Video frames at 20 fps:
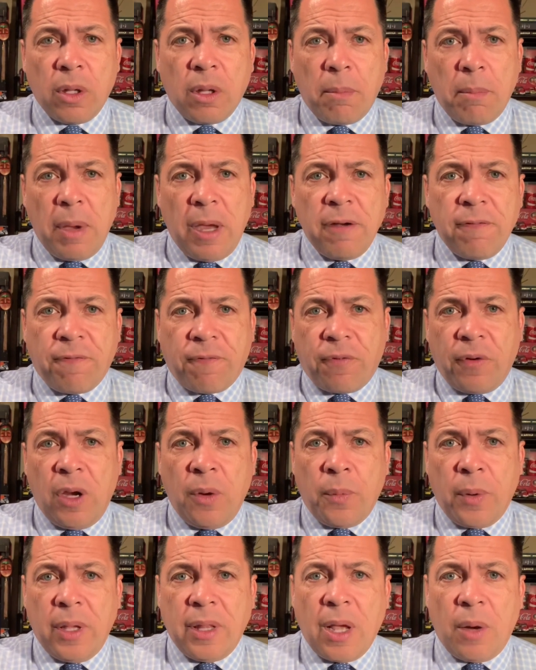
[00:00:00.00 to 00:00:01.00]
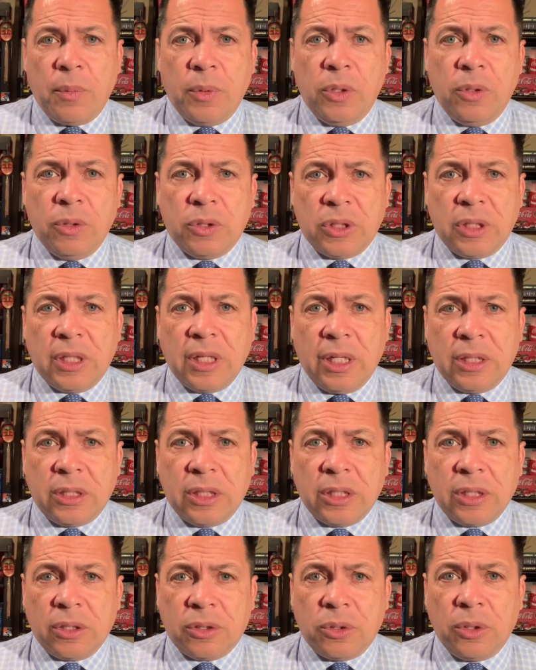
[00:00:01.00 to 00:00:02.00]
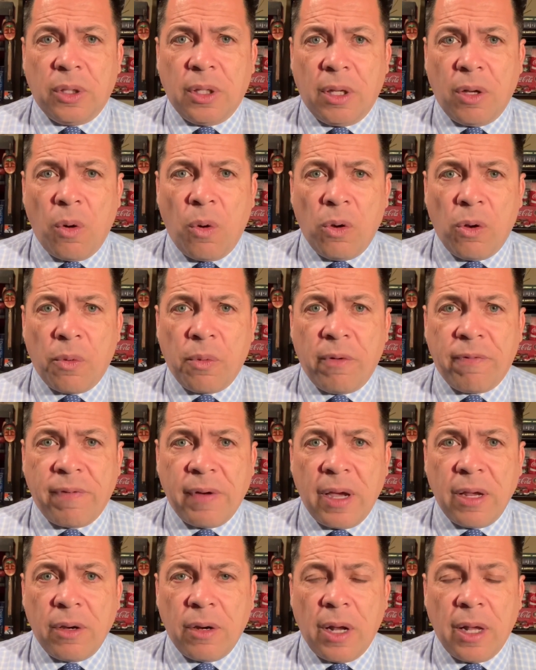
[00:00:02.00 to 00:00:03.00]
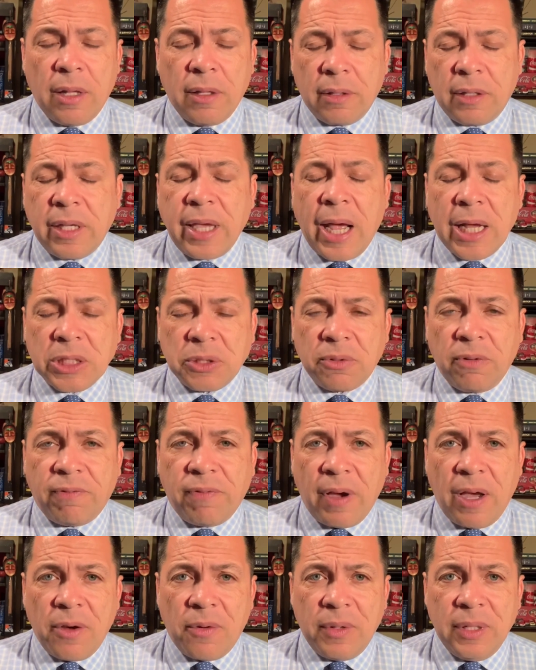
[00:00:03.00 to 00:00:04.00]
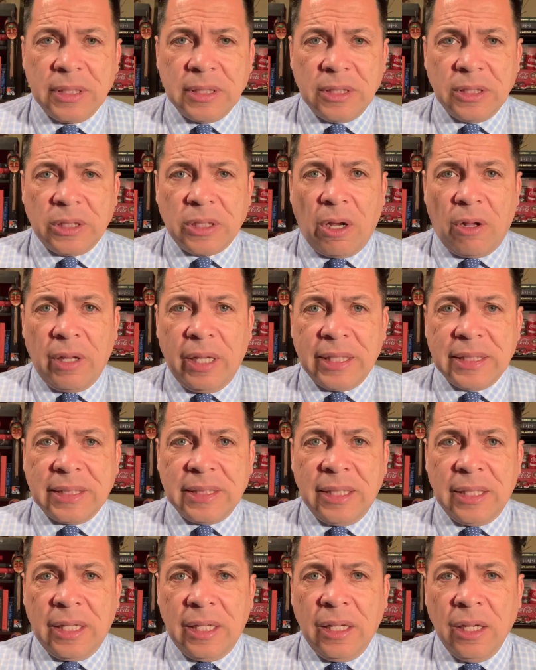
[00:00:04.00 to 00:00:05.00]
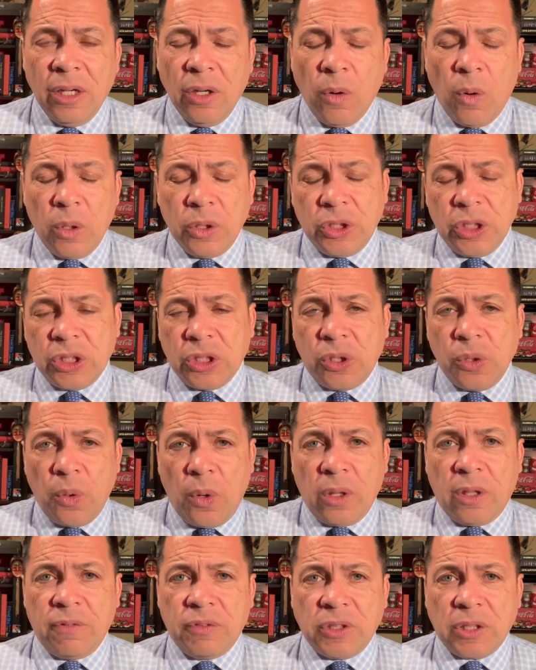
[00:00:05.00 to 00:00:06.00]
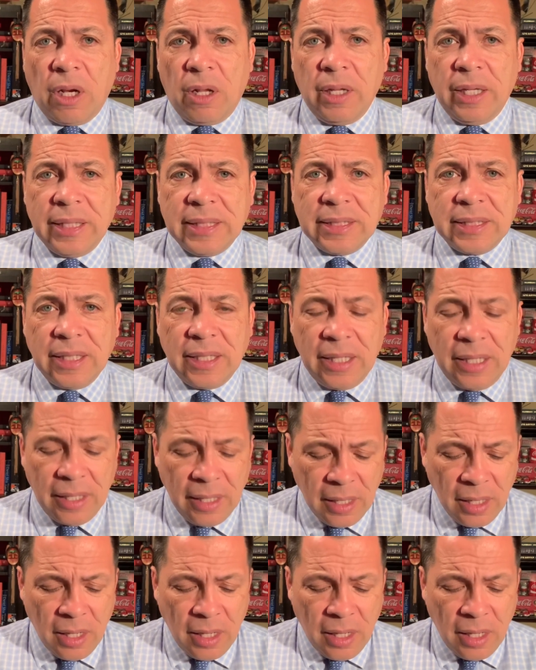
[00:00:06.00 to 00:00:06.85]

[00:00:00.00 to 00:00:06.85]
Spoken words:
the main freeway that we use to get to the gas refineries in Salt Lake City, or just north of Salt Lake City,